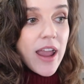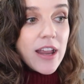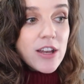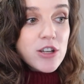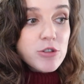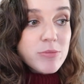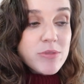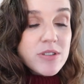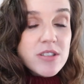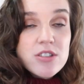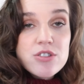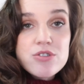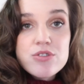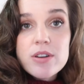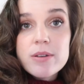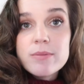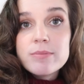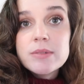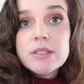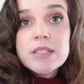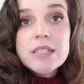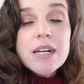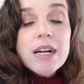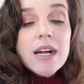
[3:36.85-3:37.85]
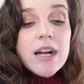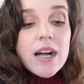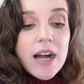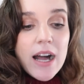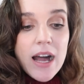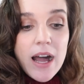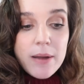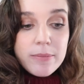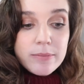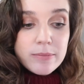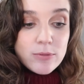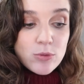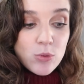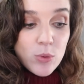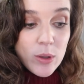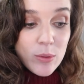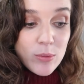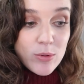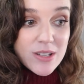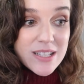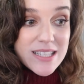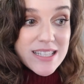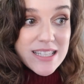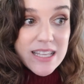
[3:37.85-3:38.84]
Angelman syndrome. Um, we
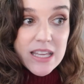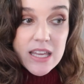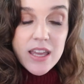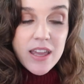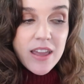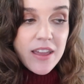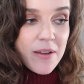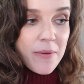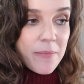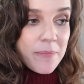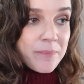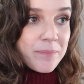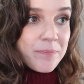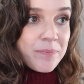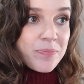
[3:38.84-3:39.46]
will see.